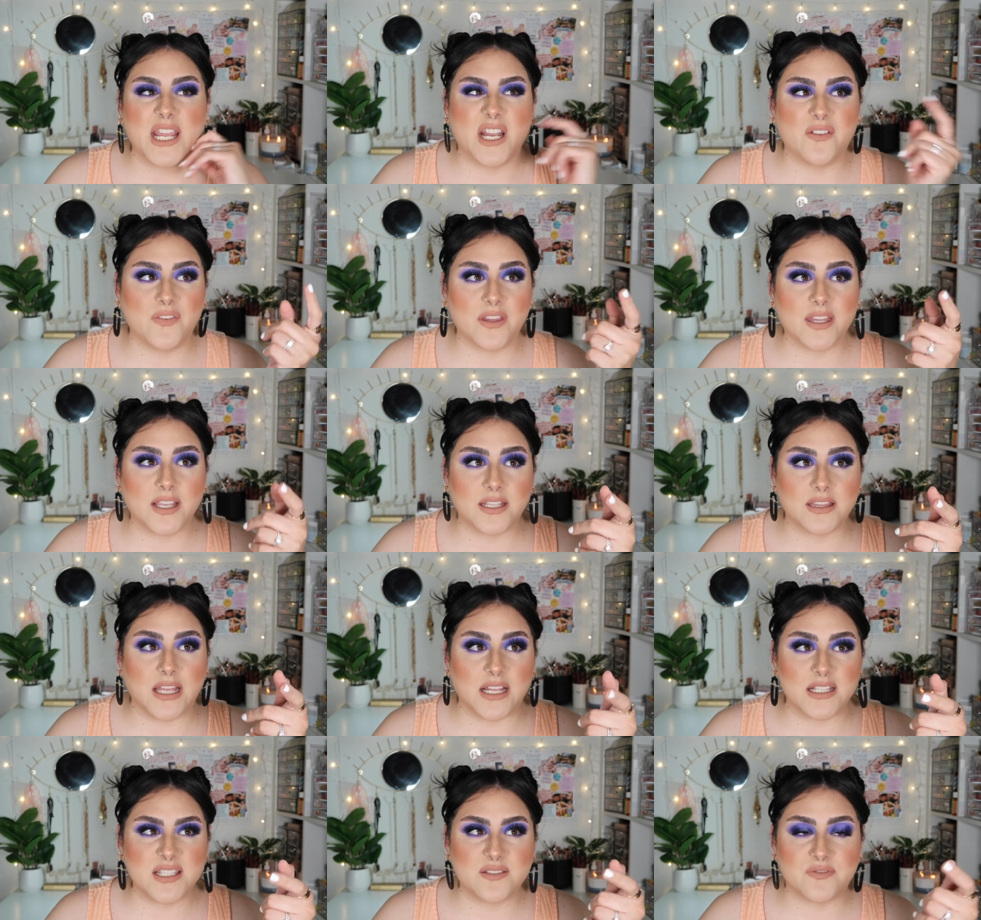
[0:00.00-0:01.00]
And I feel like
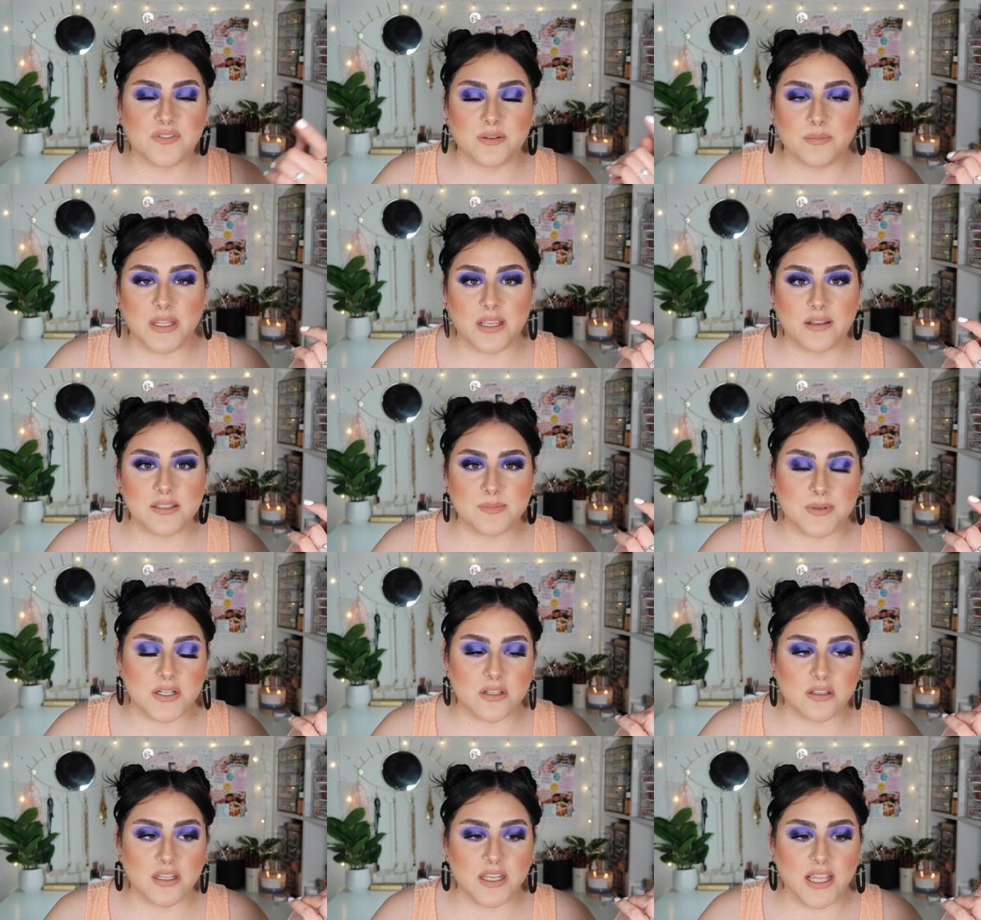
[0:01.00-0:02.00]
that's for me
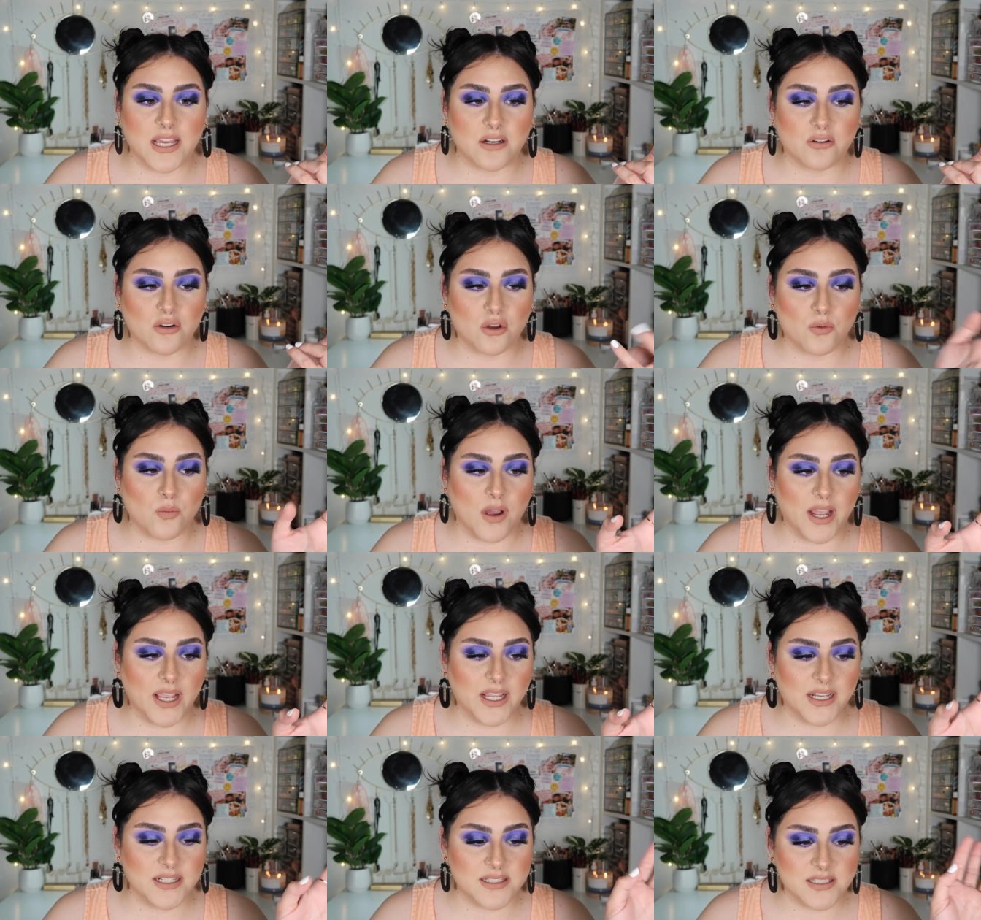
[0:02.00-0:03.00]
especially, I don't know
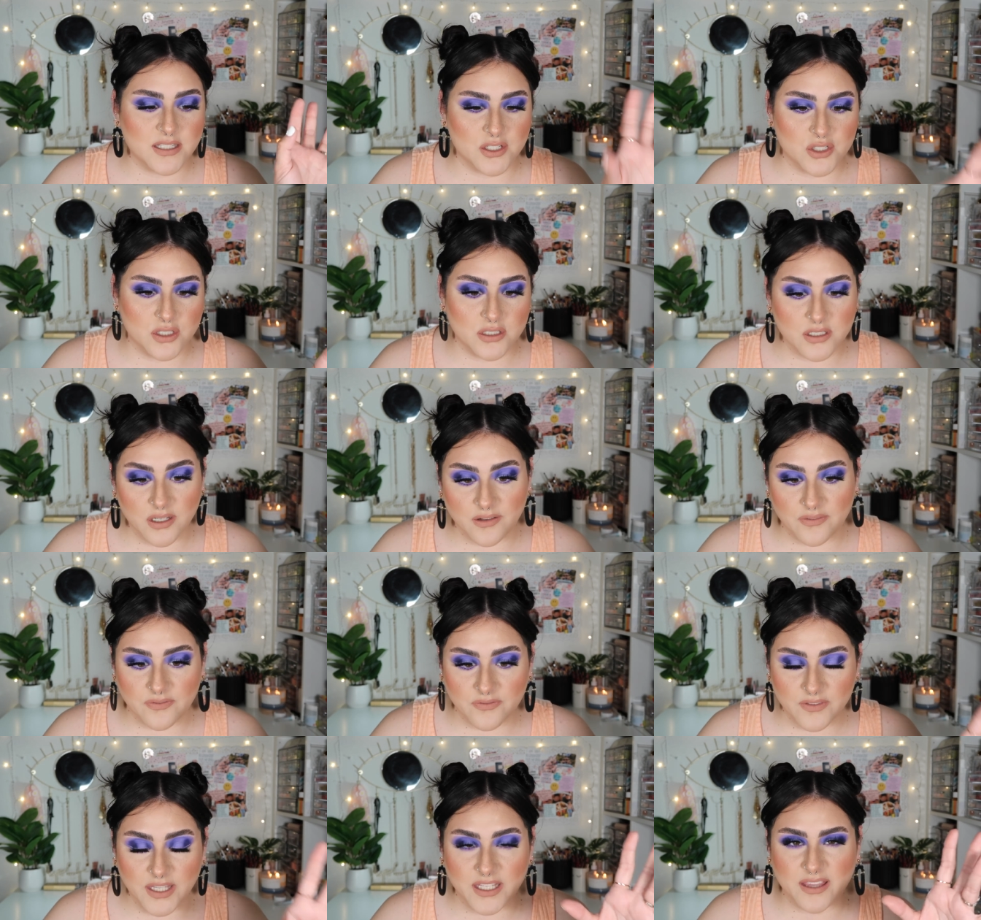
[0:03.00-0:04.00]
why it's such a
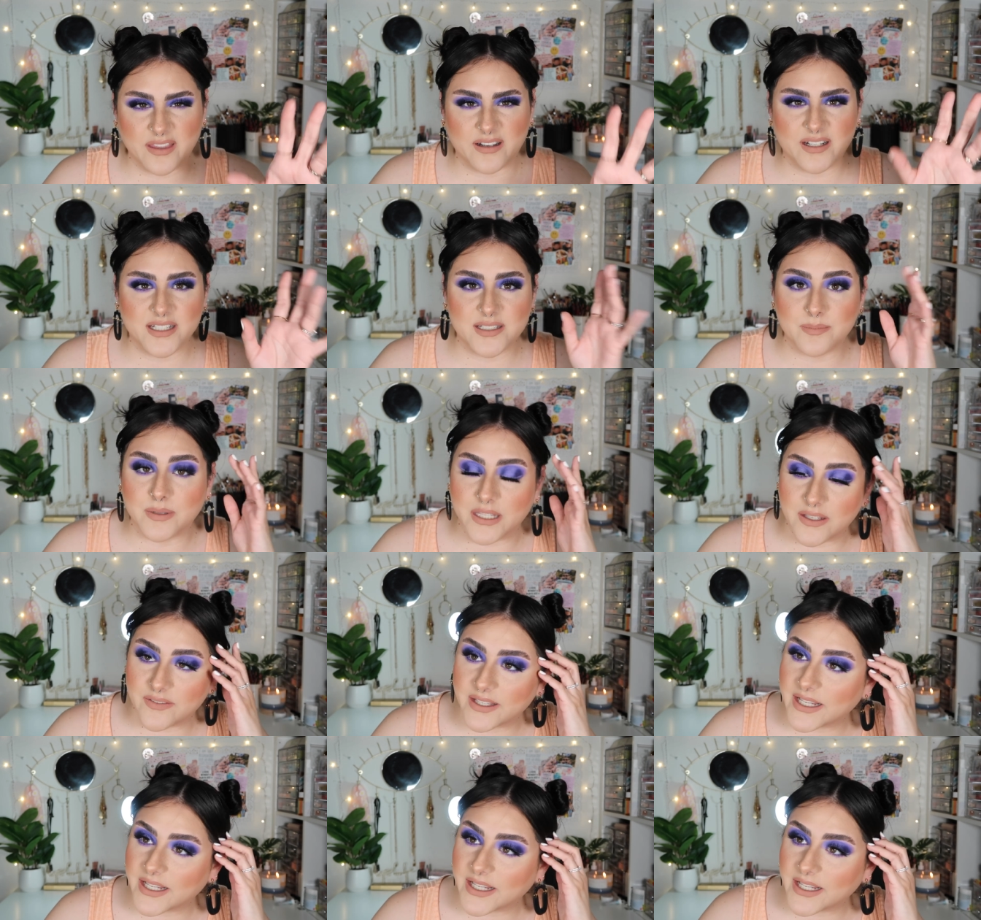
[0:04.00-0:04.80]
tough like theory to believe.